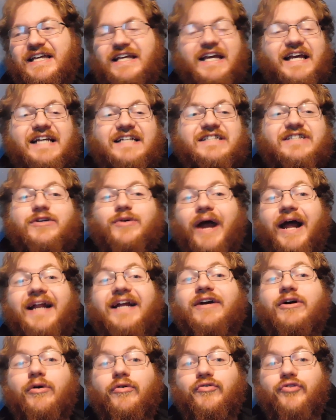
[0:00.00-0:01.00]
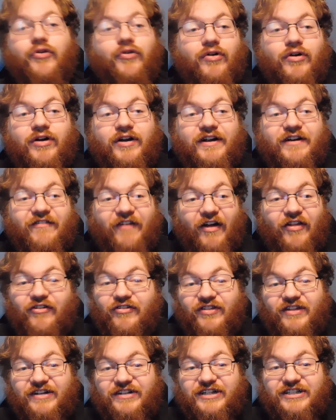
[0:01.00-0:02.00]
is there any alternative other
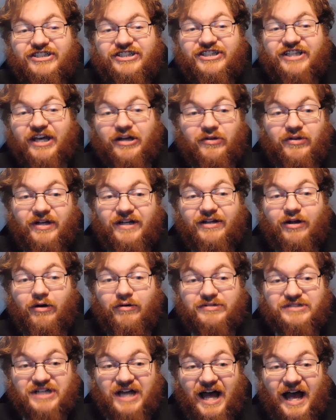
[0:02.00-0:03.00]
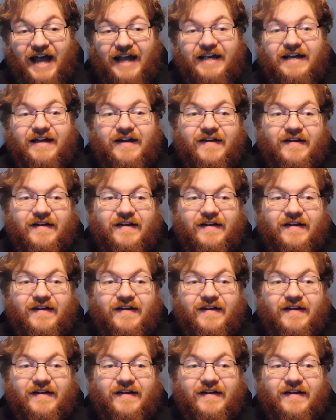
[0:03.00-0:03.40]
than just killing Ozai?